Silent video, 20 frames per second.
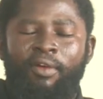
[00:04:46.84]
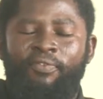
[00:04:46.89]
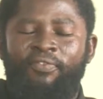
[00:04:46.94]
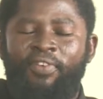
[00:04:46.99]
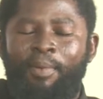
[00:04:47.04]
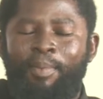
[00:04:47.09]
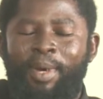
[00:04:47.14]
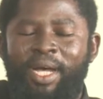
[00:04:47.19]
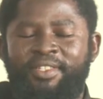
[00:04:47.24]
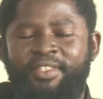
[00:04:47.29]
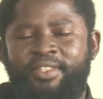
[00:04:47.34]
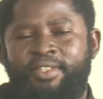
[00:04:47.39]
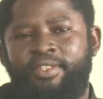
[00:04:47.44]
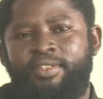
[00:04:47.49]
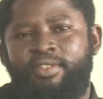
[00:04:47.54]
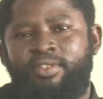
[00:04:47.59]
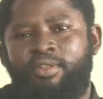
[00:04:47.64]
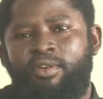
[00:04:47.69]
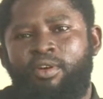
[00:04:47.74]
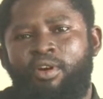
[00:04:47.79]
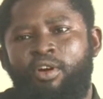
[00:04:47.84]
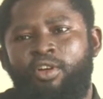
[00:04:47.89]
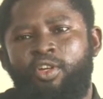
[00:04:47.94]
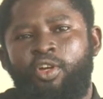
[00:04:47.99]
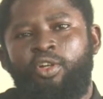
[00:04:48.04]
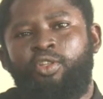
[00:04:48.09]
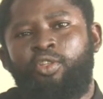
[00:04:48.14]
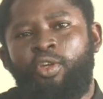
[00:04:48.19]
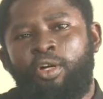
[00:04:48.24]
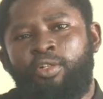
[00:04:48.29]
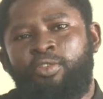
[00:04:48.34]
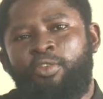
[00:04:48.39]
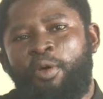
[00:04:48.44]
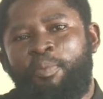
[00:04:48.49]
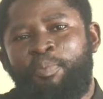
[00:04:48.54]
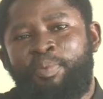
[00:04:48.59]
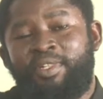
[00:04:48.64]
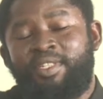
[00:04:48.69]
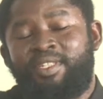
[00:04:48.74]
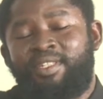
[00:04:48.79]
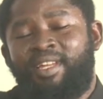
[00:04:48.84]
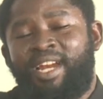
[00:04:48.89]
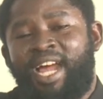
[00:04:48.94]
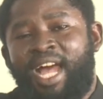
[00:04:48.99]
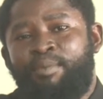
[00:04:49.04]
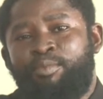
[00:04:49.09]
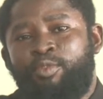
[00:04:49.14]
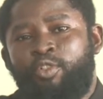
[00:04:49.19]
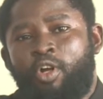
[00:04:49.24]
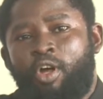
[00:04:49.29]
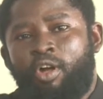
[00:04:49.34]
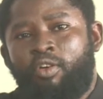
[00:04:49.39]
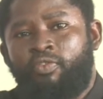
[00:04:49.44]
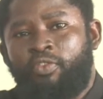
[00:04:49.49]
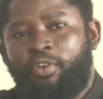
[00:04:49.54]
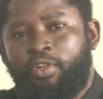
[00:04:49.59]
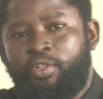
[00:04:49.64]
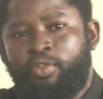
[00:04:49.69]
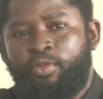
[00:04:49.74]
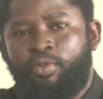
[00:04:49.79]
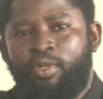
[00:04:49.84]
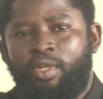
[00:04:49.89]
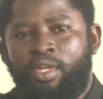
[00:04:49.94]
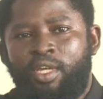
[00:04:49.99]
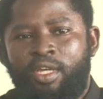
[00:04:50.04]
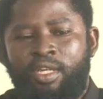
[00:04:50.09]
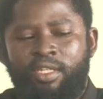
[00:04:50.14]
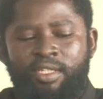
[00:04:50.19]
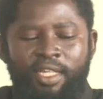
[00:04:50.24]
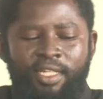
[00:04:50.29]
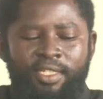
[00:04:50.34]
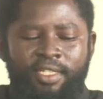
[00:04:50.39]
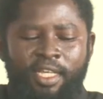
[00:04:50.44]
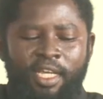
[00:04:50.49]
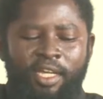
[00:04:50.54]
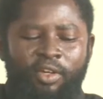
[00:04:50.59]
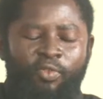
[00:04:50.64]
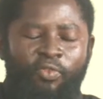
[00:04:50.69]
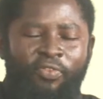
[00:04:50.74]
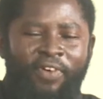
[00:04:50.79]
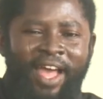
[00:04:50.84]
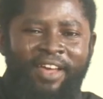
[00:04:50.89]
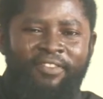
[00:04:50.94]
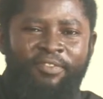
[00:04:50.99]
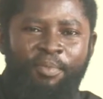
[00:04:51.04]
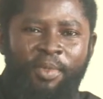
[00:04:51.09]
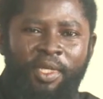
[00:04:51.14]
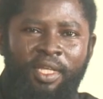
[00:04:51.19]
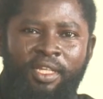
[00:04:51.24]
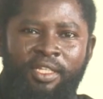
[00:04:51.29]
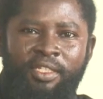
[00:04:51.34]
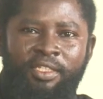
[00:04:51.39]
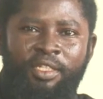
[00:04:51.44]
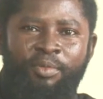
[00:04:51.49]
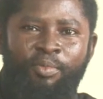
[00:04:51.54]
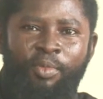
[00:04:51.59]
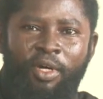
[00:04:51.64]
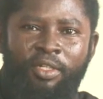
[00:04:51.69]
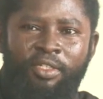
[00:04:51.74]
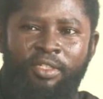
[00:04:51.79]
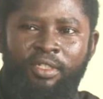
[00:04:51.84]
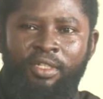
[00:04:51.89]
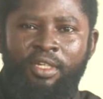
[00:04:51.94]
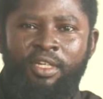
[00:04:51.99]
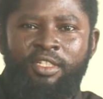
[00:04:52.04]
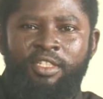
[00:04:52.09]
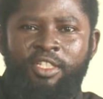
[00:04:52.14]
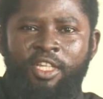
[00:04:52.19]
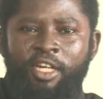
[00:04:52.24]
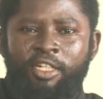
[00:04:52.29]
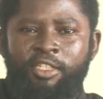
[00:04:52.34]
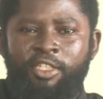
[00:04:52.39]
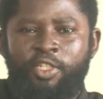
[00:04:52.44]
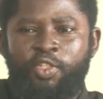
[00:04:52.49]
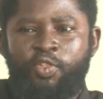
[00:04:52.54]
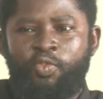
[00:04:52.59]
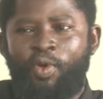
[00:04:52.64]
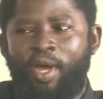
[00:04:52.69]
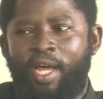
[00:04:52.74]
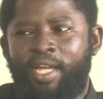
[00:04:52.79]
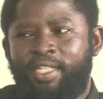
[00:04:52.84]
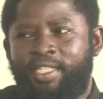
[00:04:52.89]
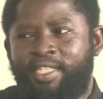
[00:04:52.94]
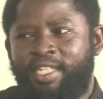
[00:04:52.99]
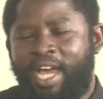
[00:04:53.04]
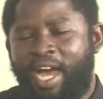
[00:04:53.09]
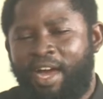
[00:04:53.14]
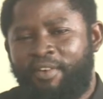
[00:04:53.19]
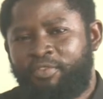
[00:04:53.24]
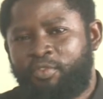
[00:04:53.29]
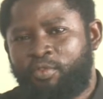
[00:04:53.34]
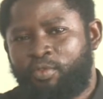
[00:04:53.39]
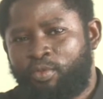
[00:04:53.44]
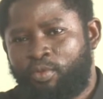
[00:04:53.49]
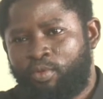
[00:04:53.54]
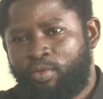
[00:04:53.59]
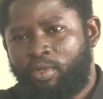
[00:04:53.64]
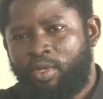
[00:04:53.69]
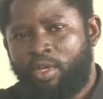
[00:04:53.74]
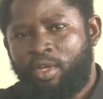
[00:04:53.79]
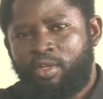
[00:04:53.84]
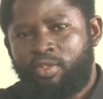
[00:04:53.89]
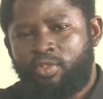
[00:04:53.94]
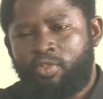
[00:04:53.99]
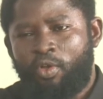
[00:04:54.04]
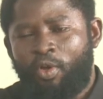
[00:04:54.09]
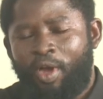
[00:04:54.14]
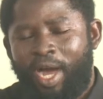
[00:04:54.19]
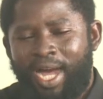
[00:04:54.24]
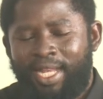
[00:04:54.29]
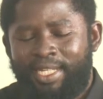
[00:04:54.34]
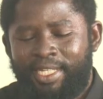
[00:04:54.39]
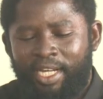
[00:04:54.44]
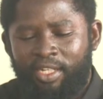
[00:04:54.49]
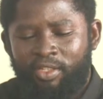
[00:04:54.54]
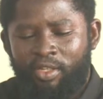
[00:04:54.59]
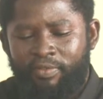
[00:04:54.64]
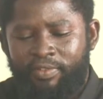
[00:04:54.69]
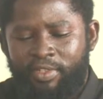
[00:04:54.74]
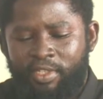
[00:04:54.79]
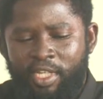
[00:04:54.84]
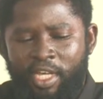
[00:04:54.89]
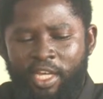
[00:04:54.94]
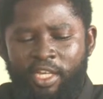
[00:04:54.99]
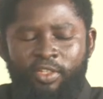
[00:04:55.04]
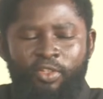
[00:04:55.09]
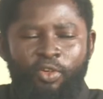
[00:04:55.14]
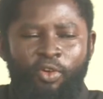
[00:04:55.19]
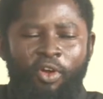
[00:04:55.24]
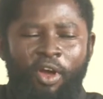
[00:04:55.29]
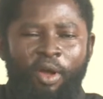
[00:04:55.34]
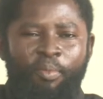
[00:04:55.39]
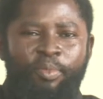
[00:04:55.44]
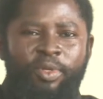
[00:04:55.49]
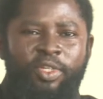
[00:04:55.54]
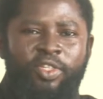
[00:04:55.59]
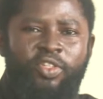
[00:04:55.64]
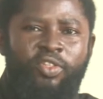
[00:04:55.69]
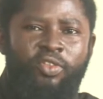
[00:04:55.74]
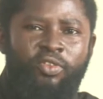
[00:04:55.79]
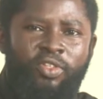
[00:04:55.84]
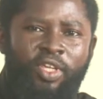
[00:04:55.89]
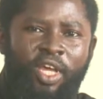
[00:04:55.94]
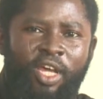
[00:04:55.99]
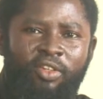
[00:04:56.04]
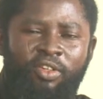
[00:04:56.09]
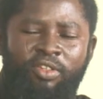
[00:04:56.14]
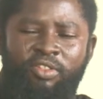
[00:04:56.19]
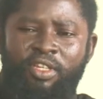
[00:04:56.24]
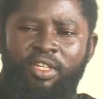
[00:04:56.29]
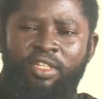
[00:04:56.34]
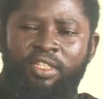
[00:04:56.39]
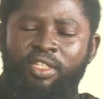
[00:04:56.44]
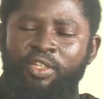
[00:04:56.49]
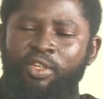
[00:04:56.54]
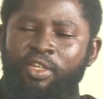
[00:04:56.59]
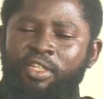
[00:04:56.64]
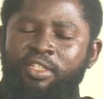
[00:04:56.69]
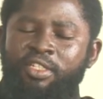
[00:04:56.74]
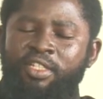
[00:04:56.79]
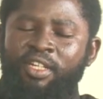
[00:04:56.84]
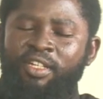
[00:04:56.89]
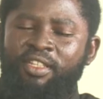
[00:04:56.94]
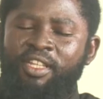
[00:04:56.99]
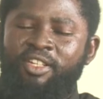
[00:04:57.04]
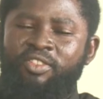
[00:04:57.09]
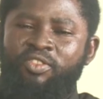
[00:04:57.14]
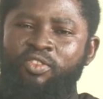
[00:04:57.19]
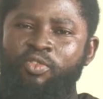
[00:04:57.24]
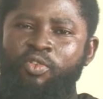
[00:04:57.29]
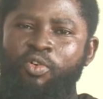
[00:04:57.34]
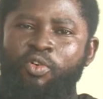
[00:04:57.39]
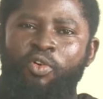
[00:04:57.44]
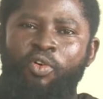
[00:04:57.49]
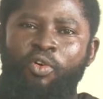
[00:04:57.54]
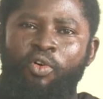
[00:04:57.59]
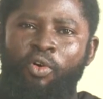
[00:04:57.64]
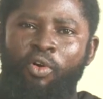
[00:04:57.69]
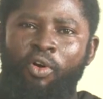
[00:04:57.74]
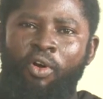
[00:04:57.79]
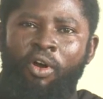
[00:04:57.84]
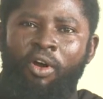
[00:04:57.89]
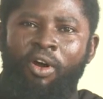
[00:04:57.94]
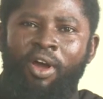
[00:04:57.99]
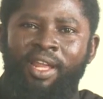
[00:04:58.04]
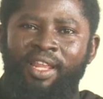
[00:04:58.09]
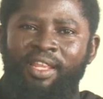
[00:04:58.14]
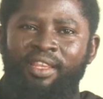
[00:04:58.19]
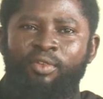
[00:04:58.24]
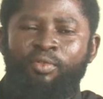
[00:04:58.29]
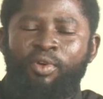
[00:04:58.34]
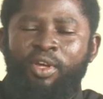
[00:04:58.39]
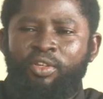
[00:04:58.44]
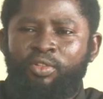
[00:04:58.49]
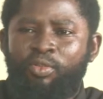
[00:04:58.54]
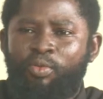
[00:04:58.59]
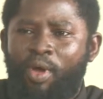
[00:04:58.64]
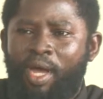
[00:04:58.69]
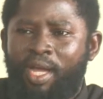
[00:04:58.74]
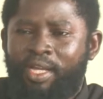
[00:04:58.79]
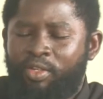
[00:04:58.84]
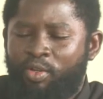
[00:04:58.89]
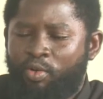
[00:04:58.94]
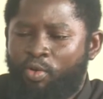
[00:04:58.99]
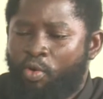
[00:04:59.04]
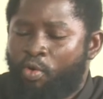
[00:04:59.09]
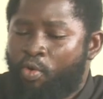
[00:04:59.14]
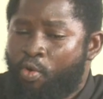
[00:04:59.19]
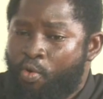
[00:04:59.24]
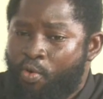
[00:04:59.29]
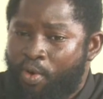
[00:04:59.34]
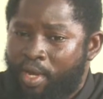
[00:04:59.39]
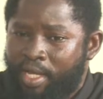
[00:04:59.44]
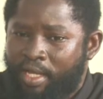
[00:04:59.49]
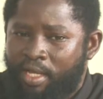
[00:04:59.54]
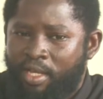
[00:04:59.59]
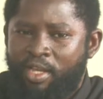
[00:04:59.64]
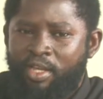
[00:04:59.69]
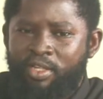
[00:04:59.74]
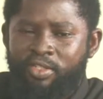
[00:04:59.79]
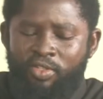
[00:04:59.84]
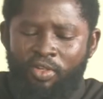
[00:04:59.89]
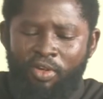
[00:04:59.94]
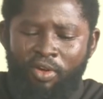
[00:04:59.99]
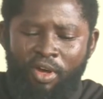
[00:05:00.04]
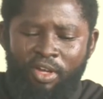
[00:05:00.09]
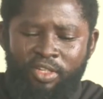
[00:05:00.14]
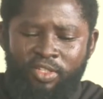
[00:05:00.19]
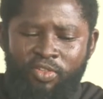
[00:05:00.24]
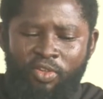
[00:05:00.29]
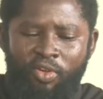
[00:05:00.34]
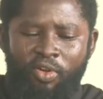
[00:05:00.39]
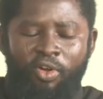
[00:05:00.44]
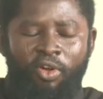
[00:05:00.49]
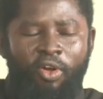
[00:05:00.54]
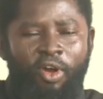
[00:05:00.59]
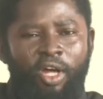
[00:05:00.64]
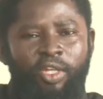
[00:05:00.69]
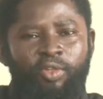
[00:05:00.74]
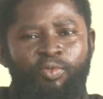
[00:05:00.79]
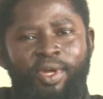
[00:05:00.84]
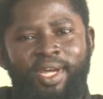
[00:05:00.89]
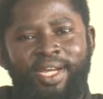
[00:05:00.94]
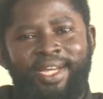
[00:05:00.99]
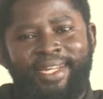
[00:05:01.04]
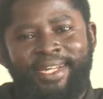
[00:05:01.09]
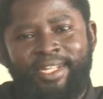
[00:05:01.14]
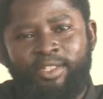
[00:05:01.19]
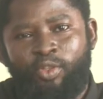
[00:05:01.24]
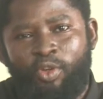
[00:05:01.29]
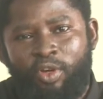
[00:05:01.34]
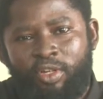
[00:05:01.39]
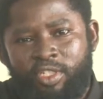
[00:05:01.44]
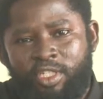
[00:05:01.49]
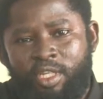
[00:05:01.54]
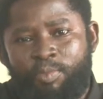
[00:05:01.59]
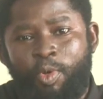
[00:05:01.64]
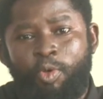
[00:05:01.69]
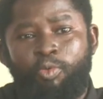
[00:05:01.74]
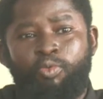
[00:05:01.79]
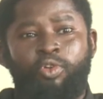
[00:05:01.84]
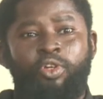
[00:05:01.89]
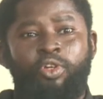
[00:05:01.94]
pharmacist or your doctor prescribe drug for you. He said, take 5 mil in the morning, take this one in the afternoon. So at the end of the day, you come misuse and you know, say the sickness no go, or any the way you do it, you no go away. So also God will create us. He said, make we